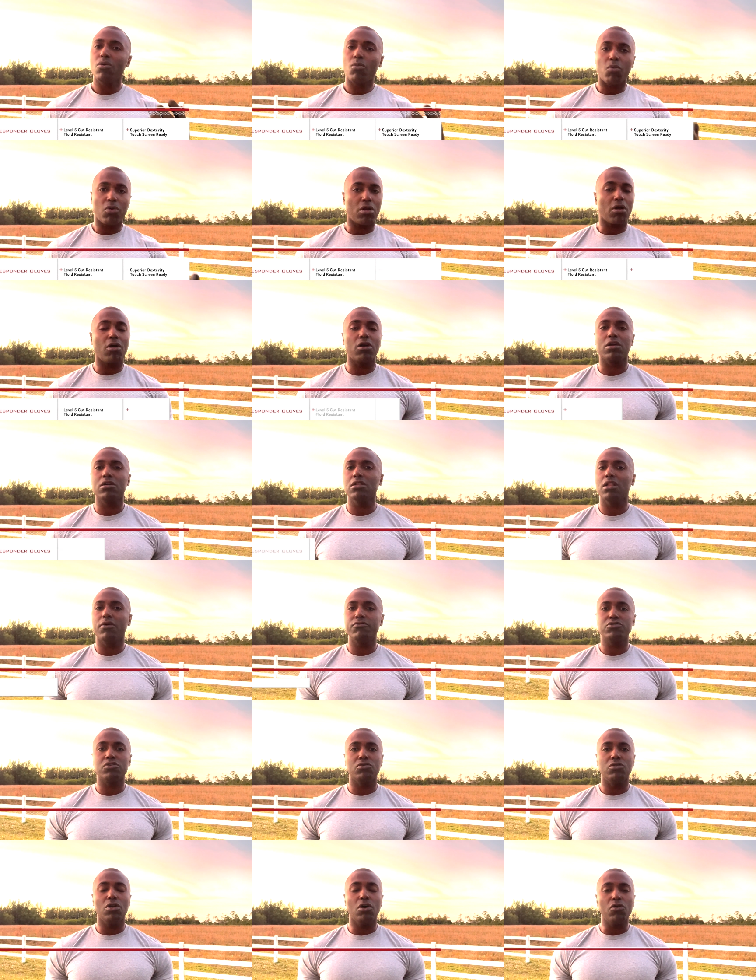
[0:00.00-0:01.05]
what our
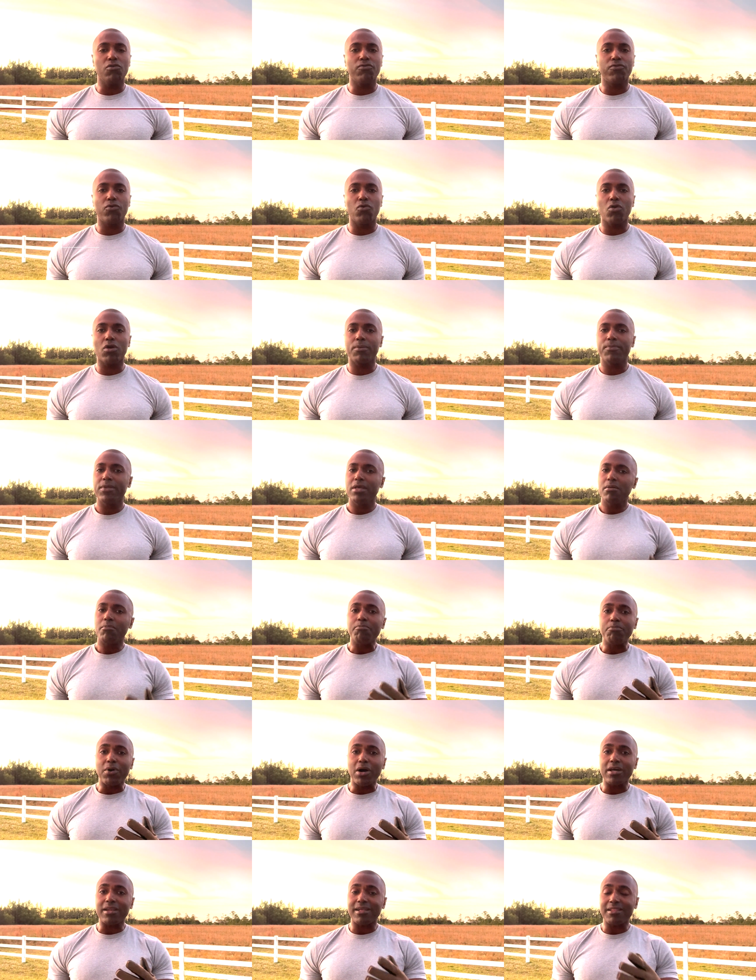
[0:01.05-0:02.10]
gloves are known for,
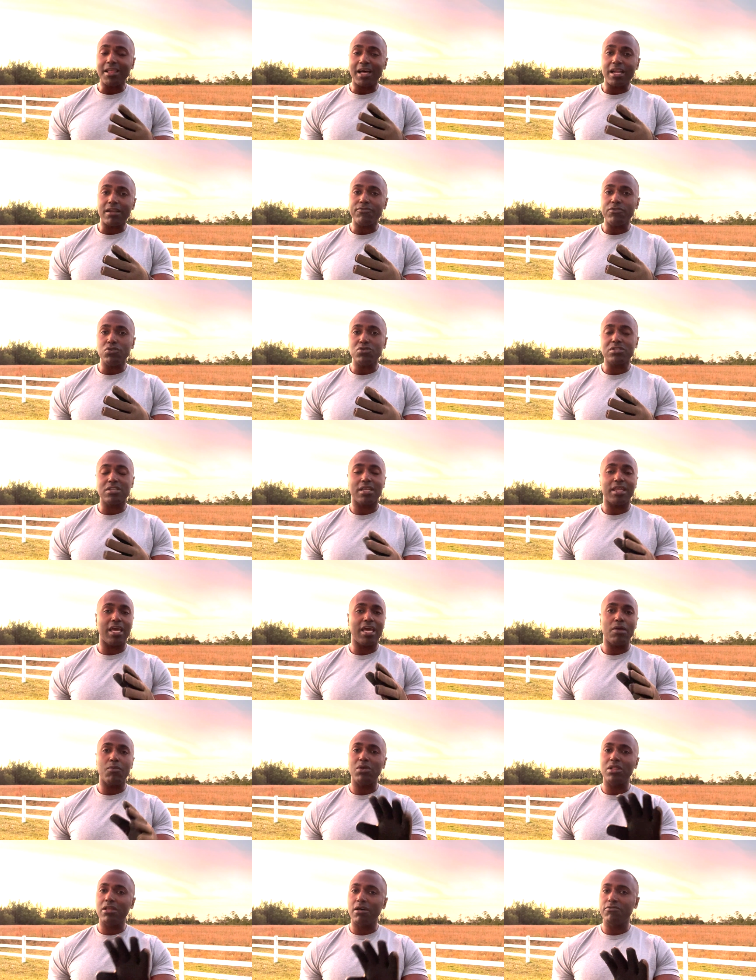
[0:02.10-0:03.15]
but a lot of you said, hey,
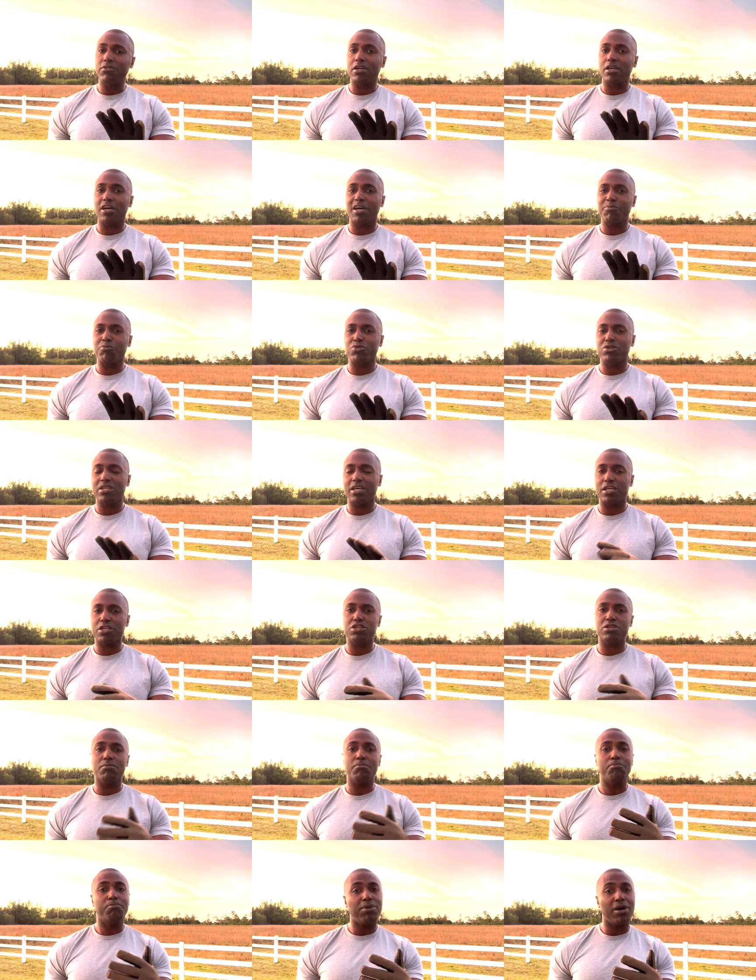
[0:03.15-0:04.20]
we love the cut
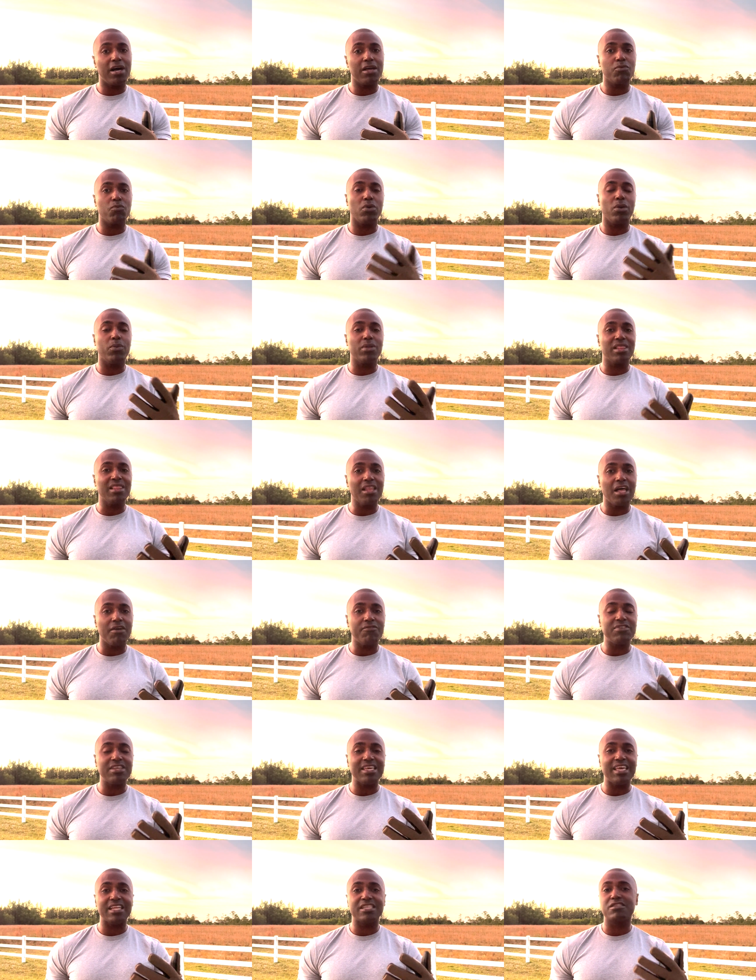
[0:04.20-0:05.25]
protection, but we would love
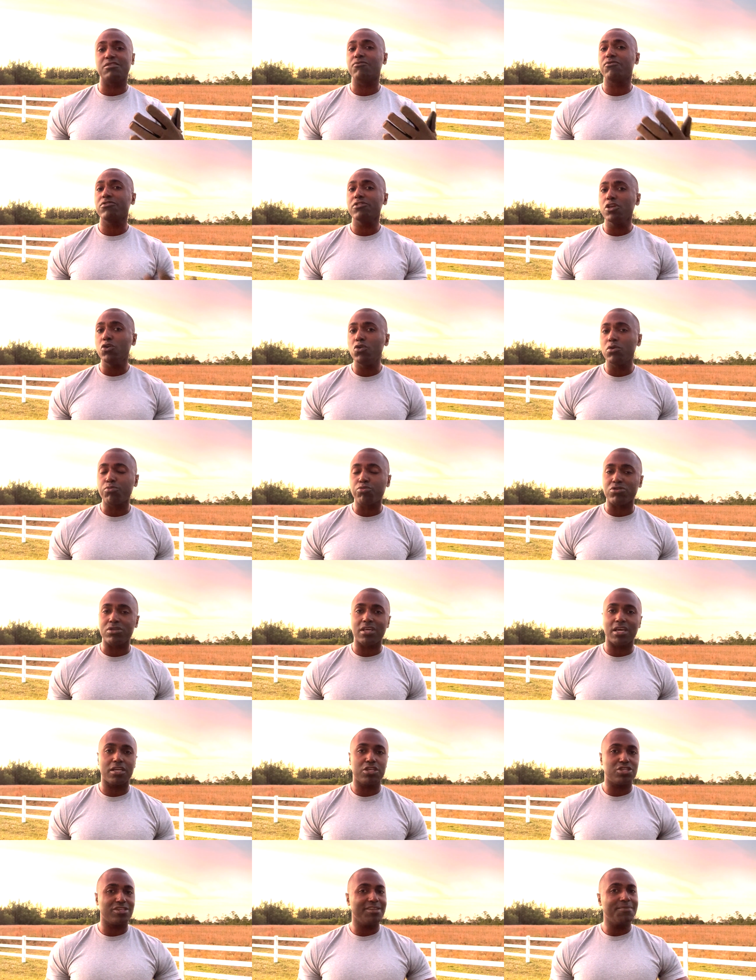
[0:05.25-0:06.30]
to get some fluid
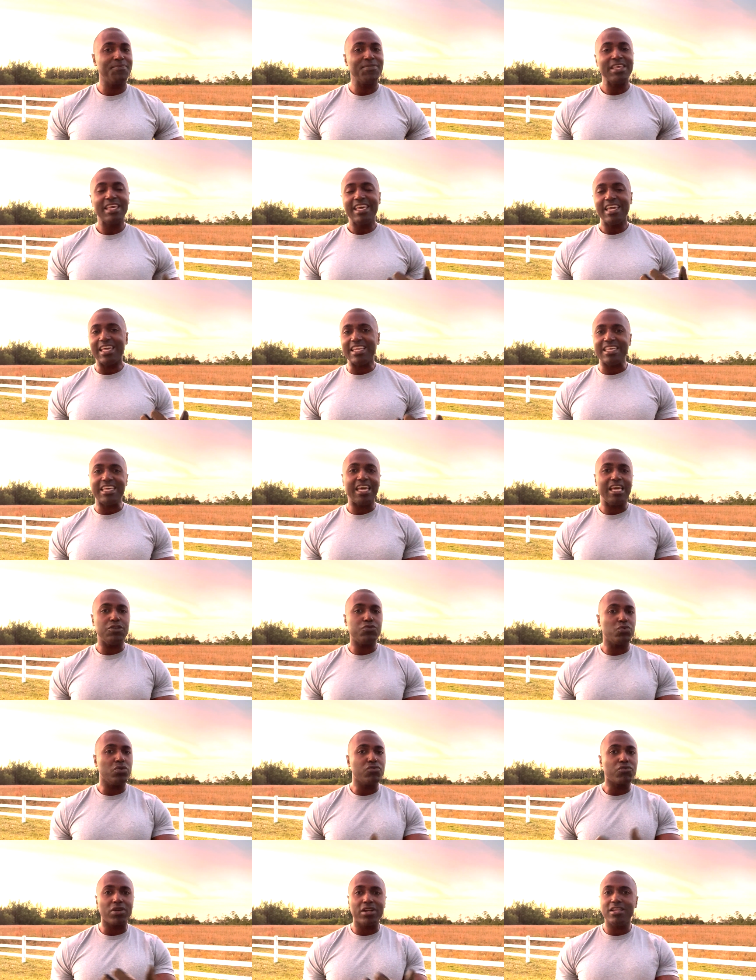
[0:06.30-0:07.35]
protection in case
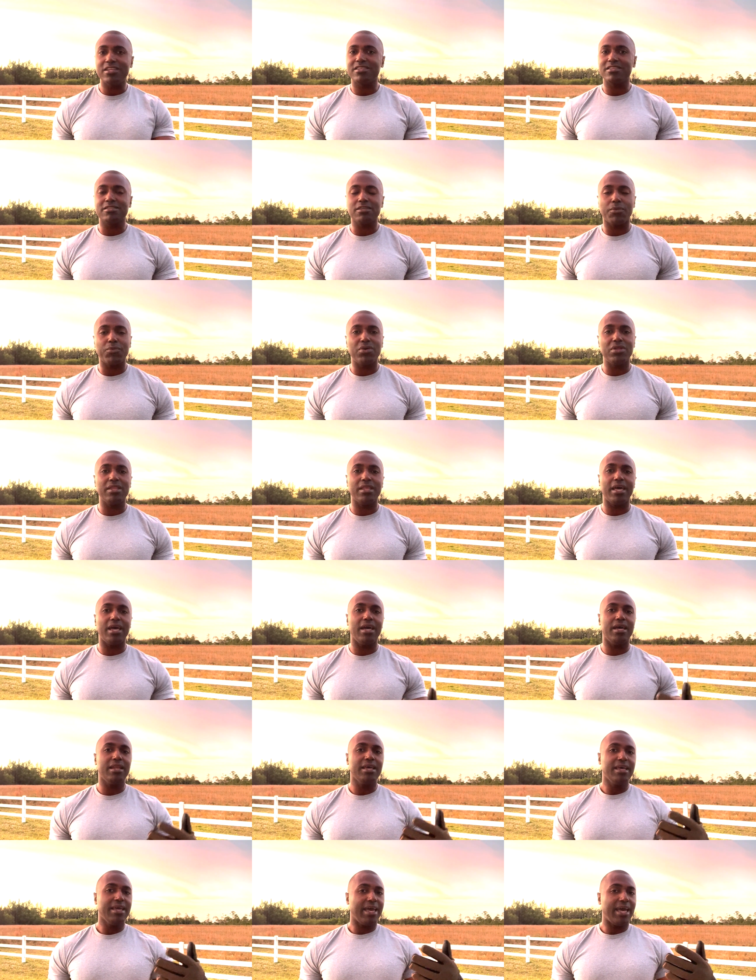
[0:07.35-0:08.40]
we run into someone
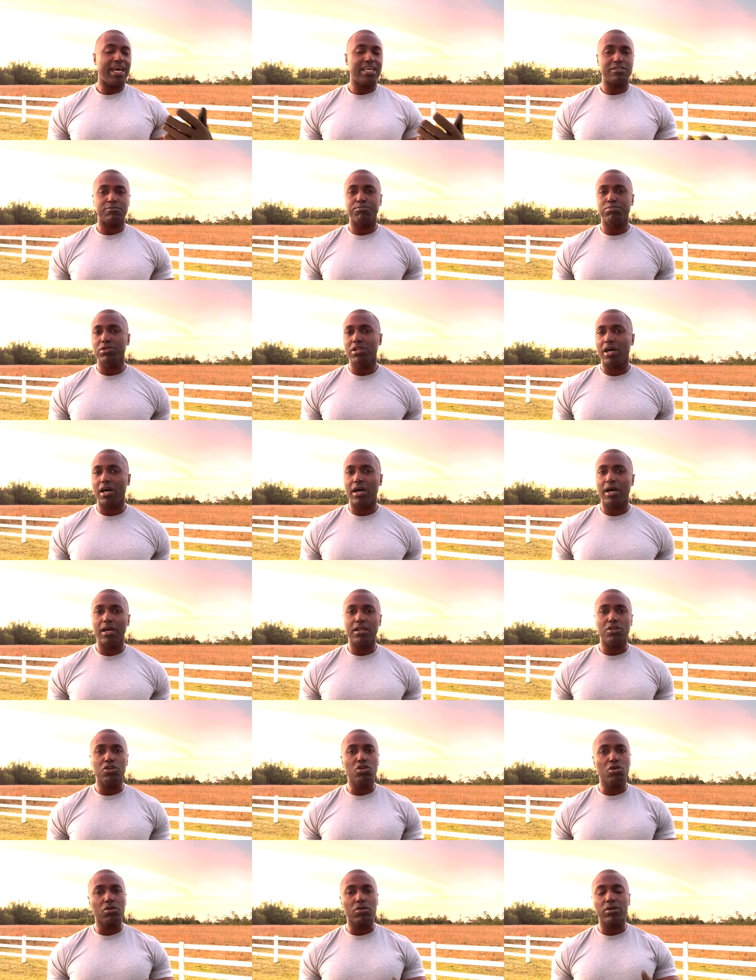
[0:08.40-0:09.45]
that has blood,
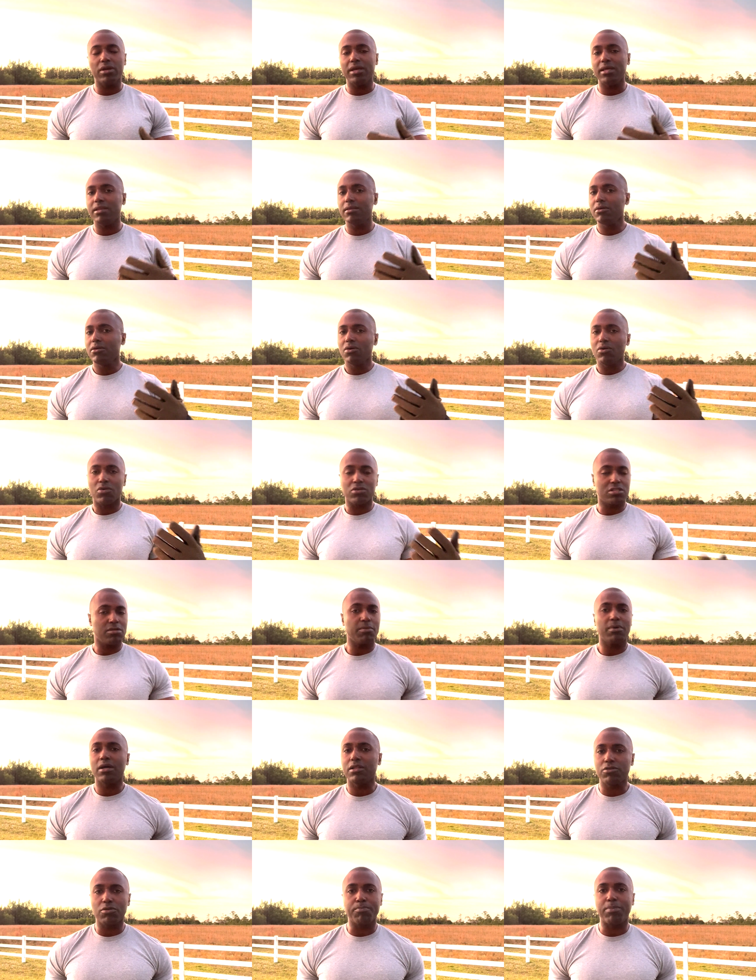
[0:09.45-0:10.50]
urine, or some
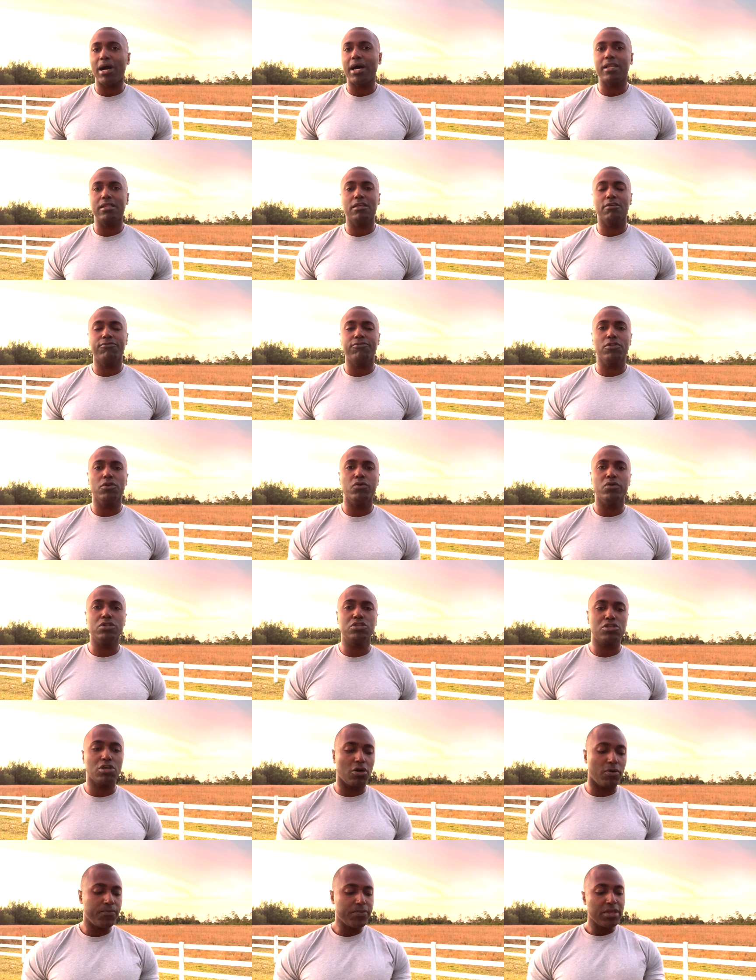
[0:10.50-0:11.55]
other bodily fluid.
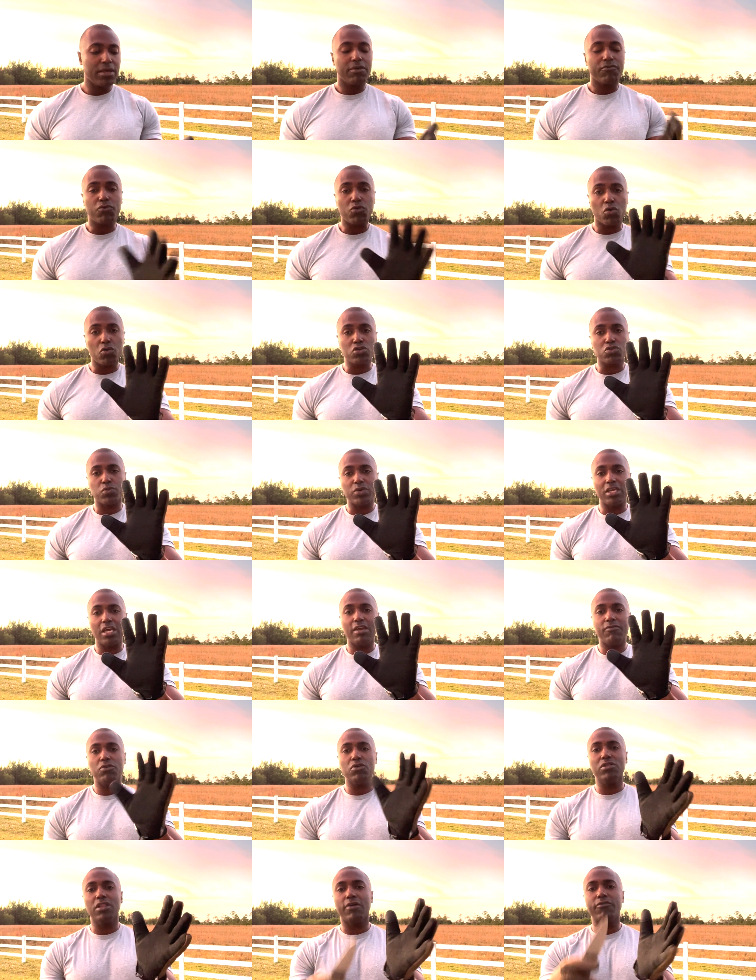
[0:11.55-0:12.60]
So, of course, we
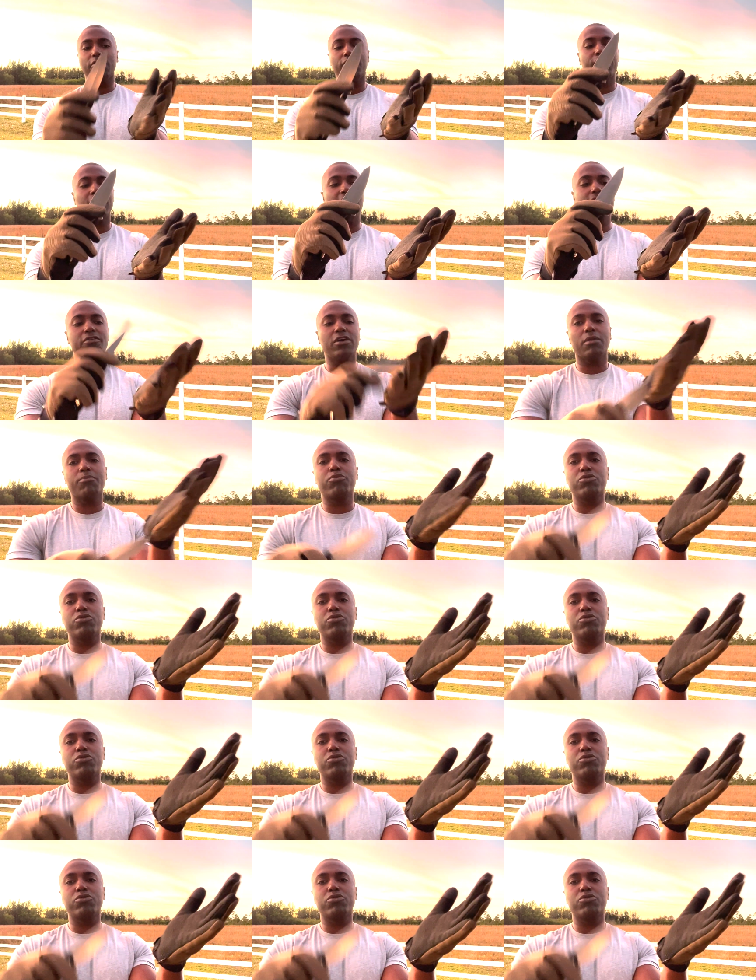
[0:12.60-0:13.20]
gave you level 5 cut